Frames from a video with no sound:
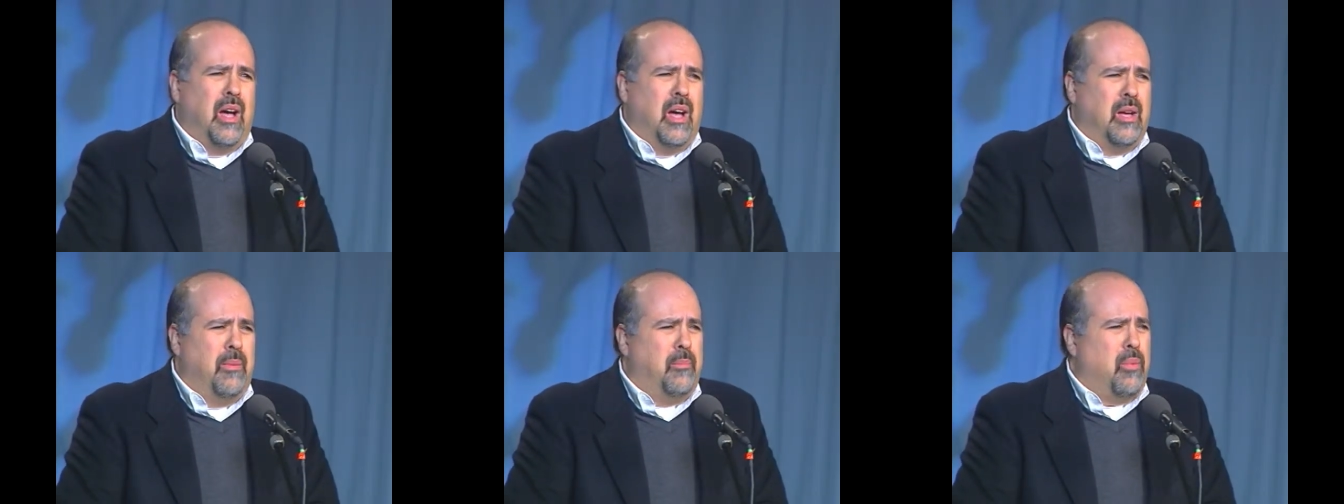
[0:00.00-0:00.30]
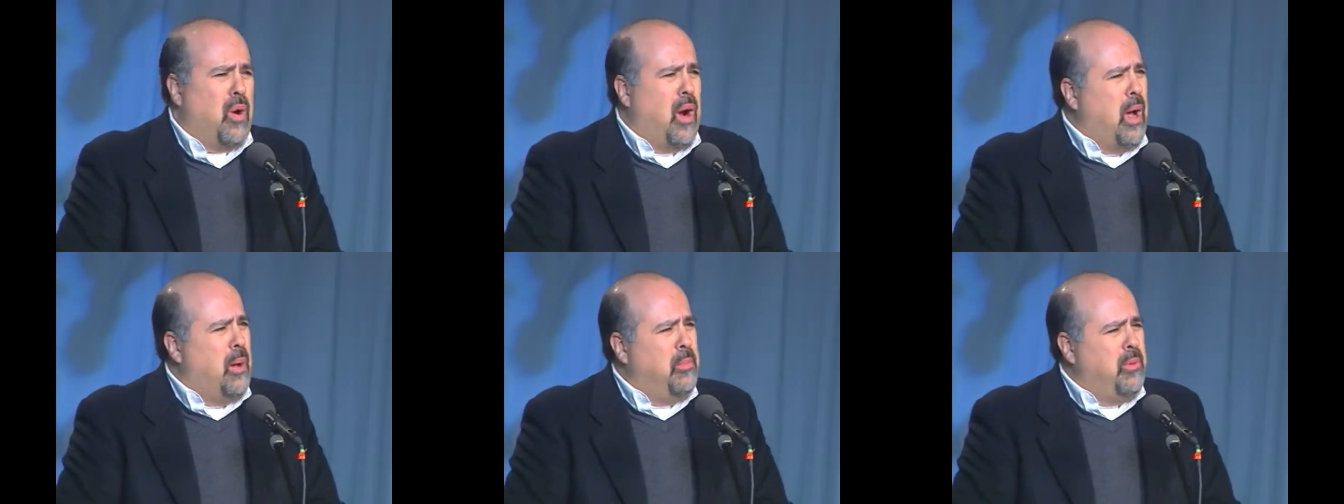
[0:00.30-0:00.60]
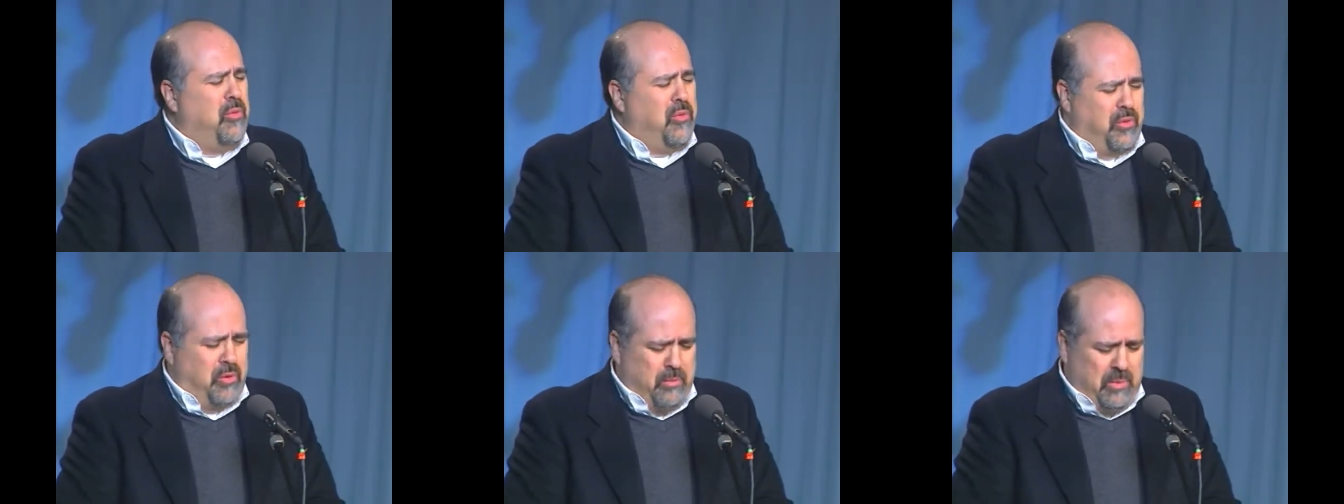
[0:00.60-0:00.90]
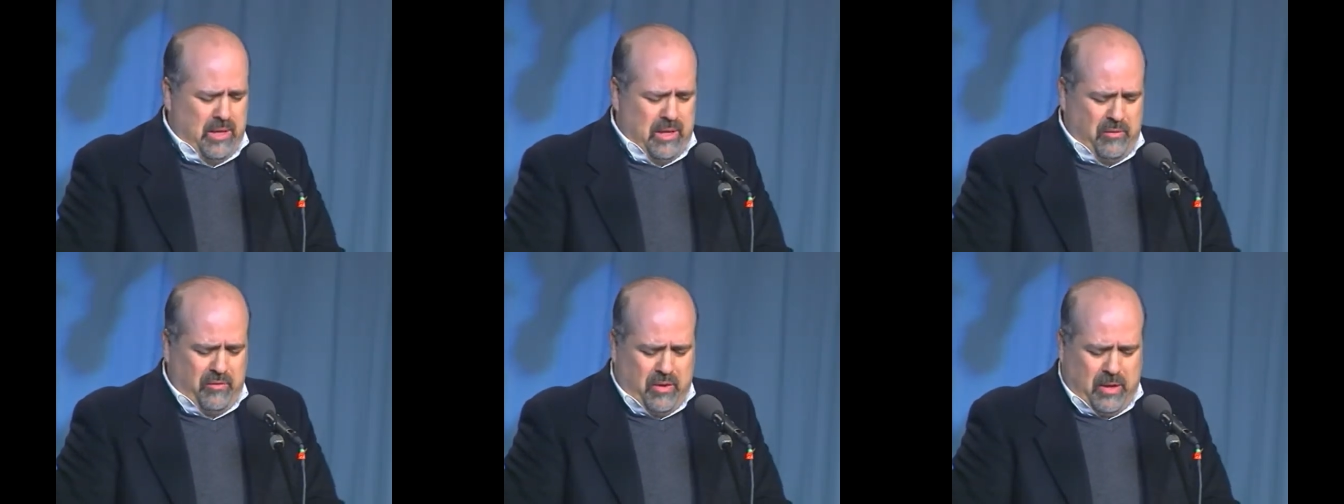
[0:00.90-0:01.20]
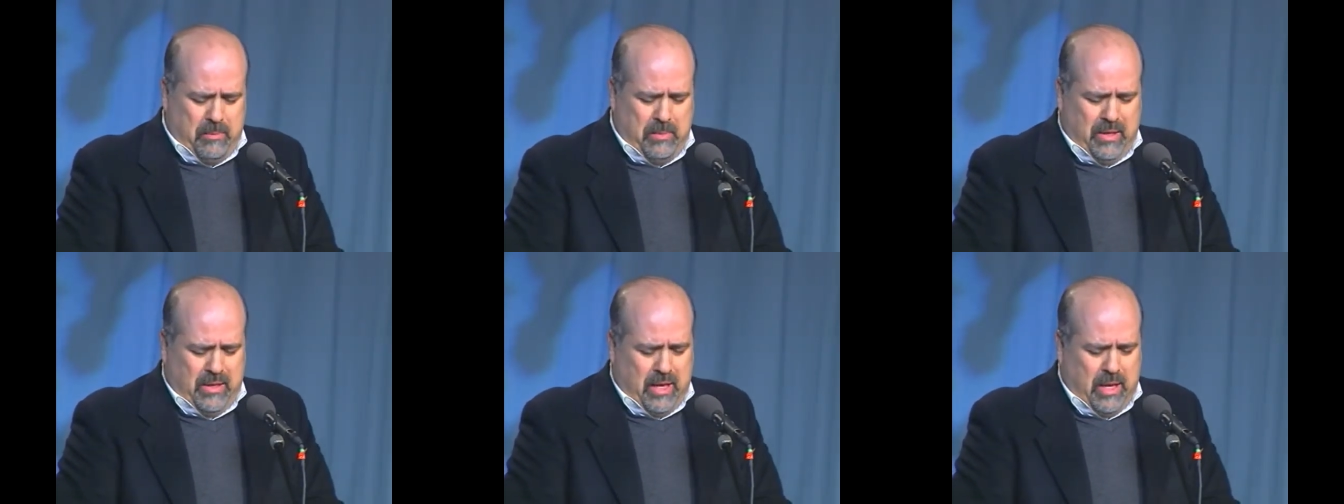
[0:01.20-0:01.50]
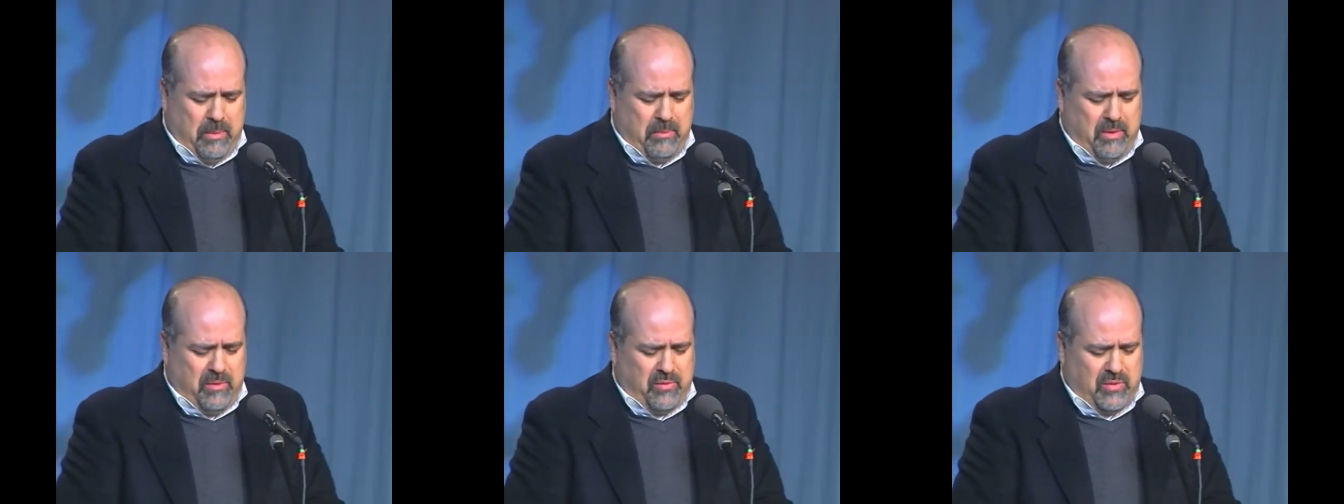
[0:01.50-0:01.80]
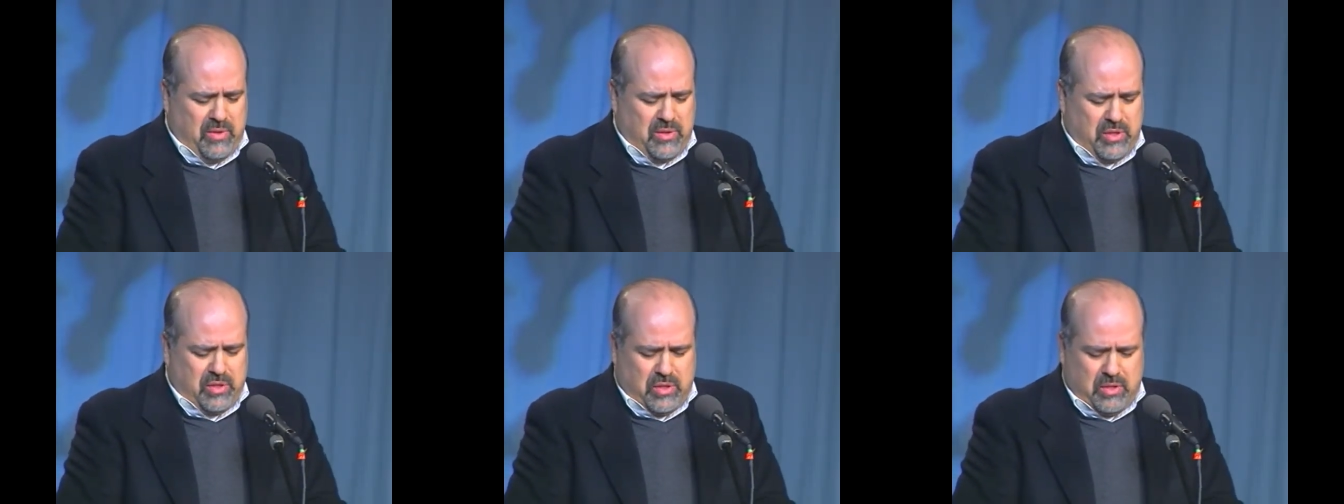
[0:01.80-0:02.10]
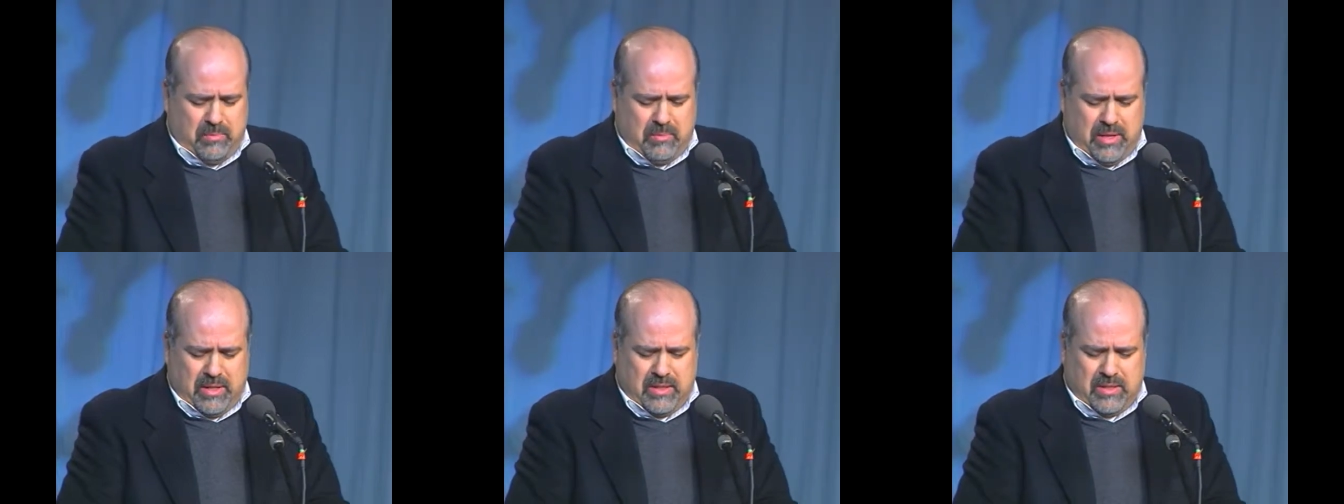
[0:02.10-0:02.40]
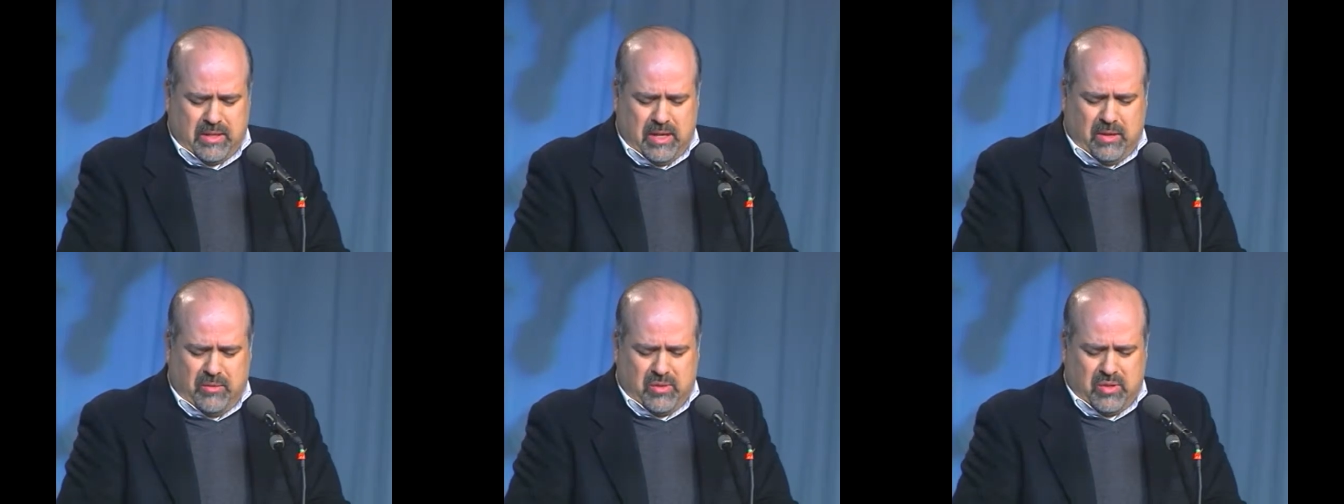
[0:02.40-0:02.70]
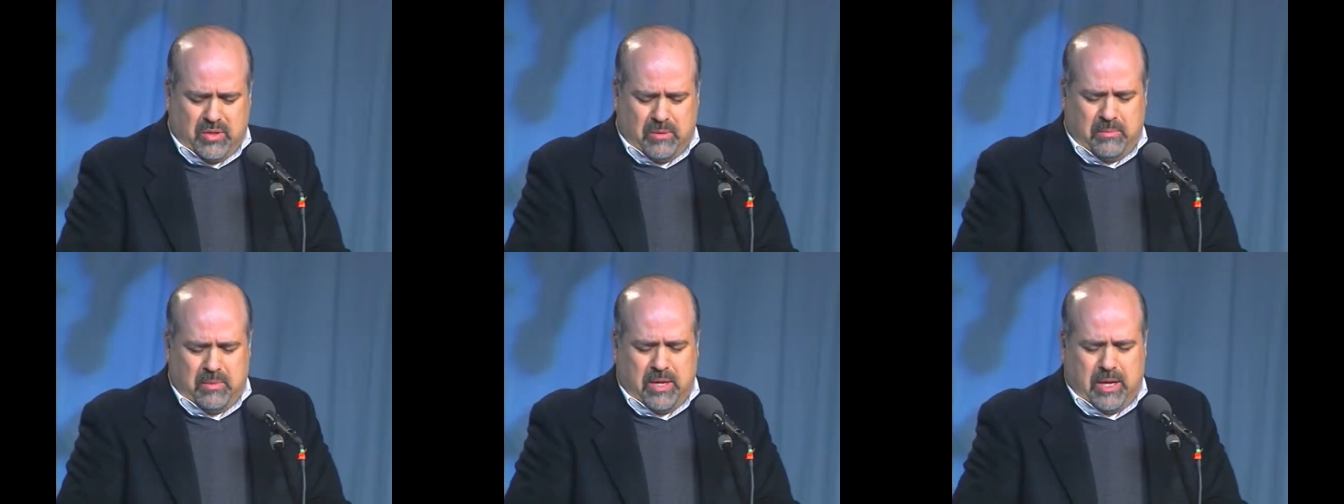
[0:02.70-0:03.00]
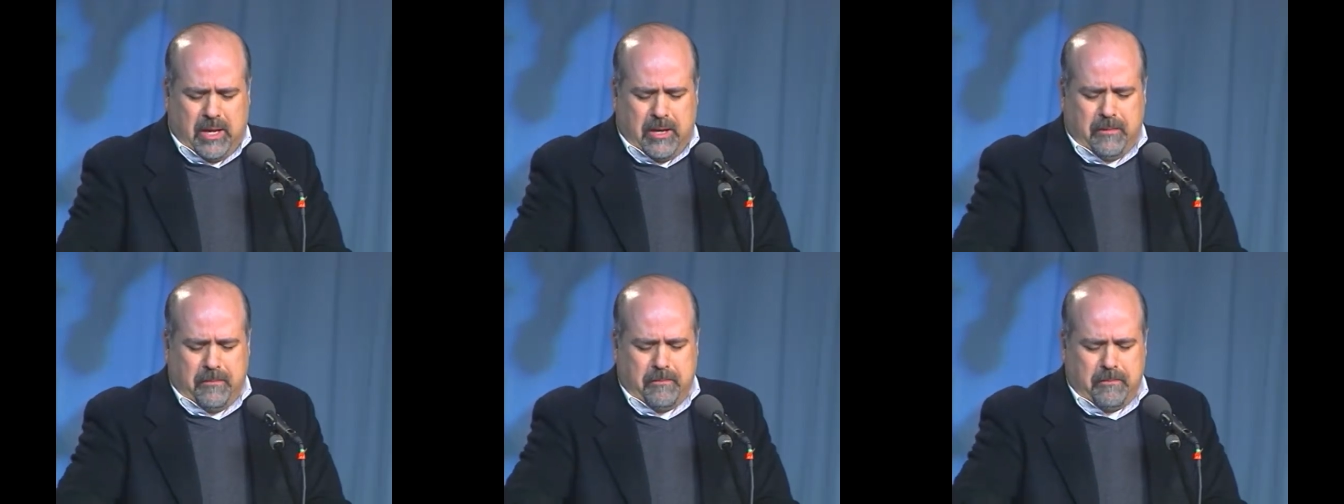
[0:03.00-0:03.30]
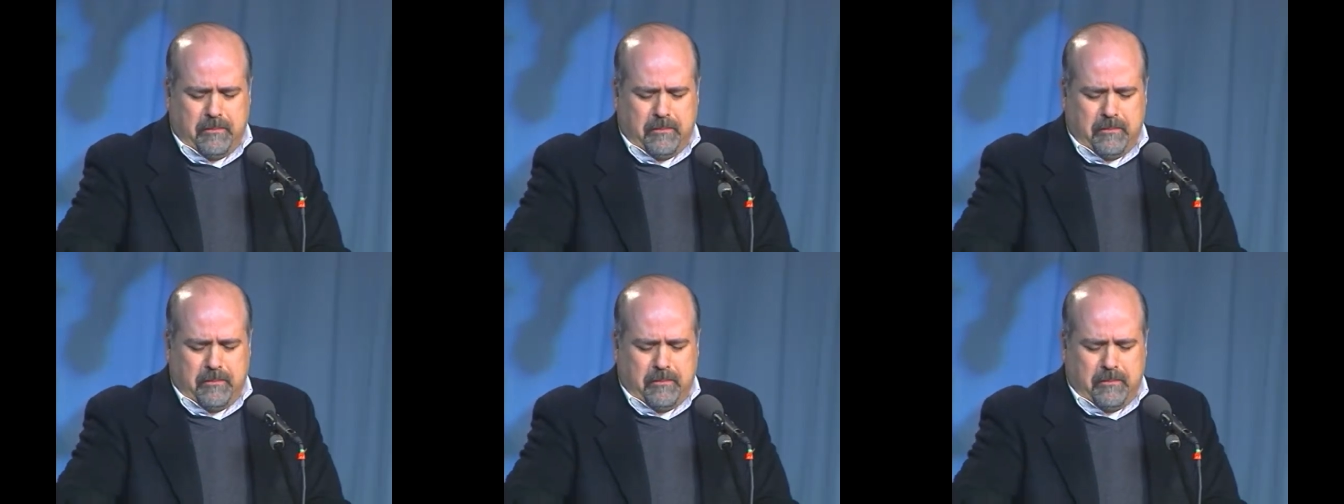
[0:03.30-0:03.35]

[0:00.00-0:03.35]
a problem for me if I became a physician myself someday.